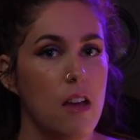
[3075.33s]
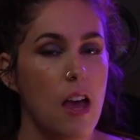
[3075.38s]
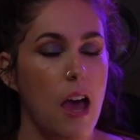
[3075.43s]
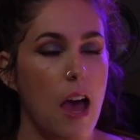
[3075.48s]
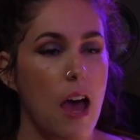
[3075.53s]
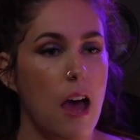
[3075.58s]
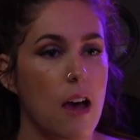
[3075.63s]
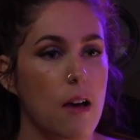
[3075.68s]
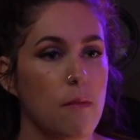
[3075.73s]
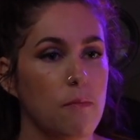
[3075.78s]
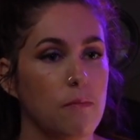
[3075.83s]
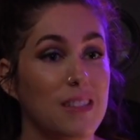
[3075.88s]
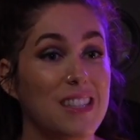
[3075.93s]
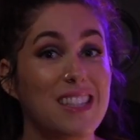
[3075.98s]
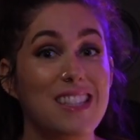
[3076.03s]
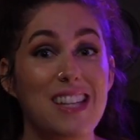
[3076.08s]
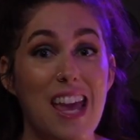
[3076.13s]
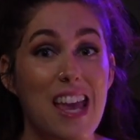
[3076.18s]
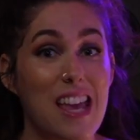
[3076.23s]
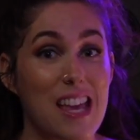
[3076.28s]
um,
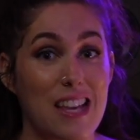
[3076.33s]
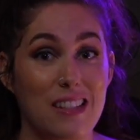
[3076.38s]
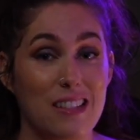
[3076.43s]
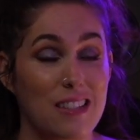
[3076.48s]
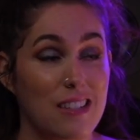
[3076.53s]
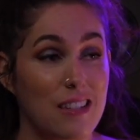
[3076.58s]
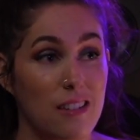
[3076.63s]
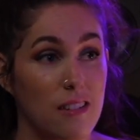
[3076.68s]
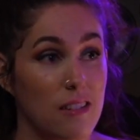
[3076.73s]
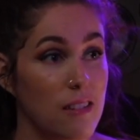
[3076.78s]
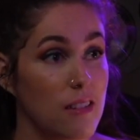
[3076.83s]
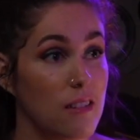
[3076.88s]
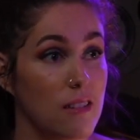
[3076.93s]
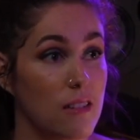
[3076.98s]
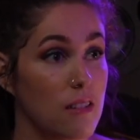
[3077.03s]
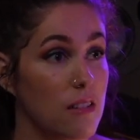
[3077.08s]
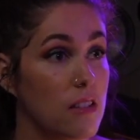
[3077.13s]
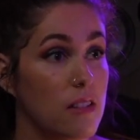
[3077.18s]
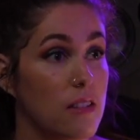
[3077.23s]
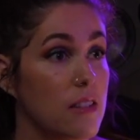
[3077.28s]
date, right,
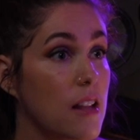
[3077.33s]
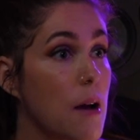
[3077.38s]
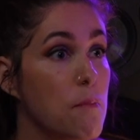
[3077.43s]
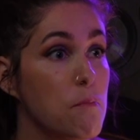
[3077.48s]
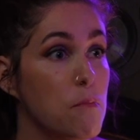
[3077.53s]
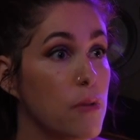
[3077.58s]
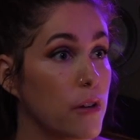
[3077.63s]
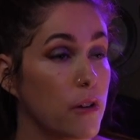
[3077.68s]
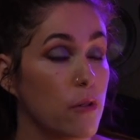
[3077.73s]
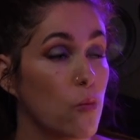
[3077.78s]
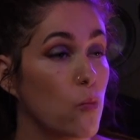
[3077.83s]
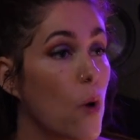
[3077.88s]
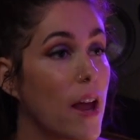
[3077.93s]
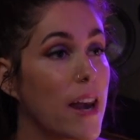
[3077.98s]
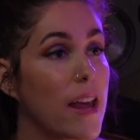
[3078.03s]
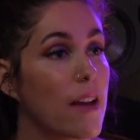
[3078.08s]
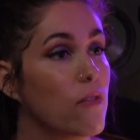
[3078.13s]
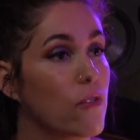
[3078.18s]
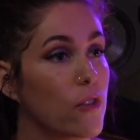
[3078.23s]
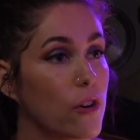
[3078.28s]
right, number, and,
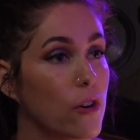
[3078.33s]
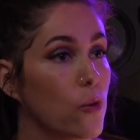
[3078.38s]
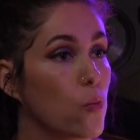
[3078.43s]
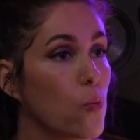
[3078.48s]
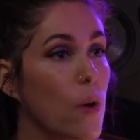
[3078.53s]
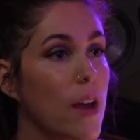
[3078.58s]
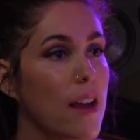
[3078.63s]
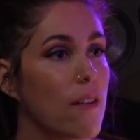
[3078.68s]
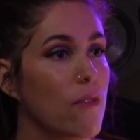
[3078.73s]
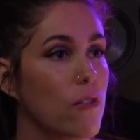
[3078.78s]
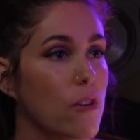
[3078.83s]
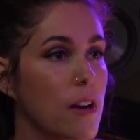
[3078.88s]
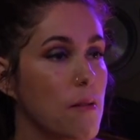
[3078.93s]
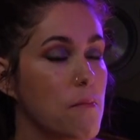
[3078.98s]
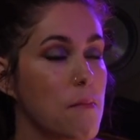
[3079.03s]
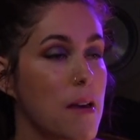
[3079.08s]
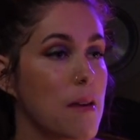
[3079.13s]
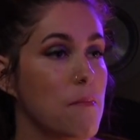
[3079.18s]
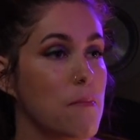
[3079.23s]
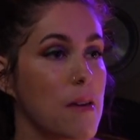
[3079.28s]
whatever, whatever it
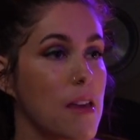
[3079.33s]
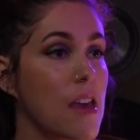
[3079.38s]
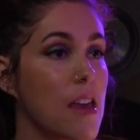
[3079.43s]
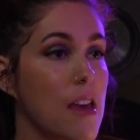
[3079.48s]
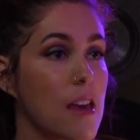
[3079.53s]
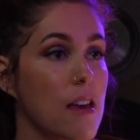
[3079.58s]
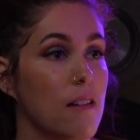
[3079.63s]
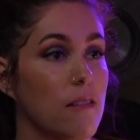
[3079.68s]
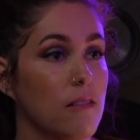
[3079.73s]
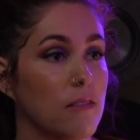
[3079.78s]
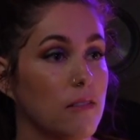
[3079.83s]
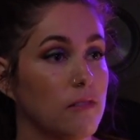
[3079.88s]
may be, and,